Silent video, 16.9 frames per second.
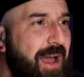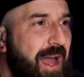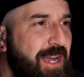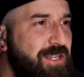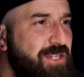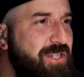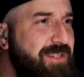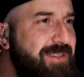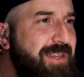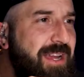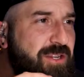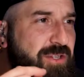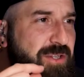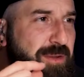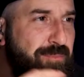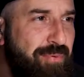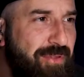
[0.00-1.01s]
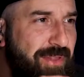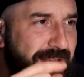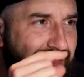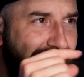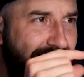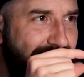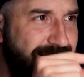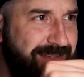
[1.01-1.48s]
I just actually
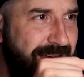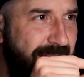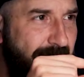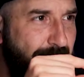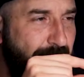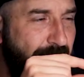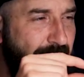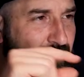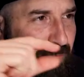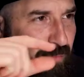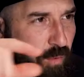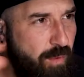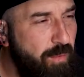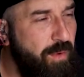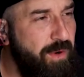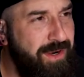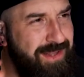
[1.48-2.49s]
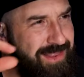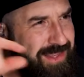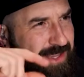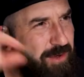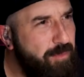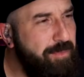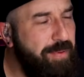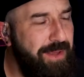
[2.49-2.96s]
play that tape forward a
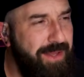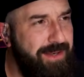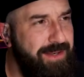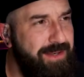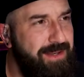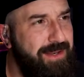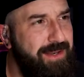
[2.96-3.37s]
little bit.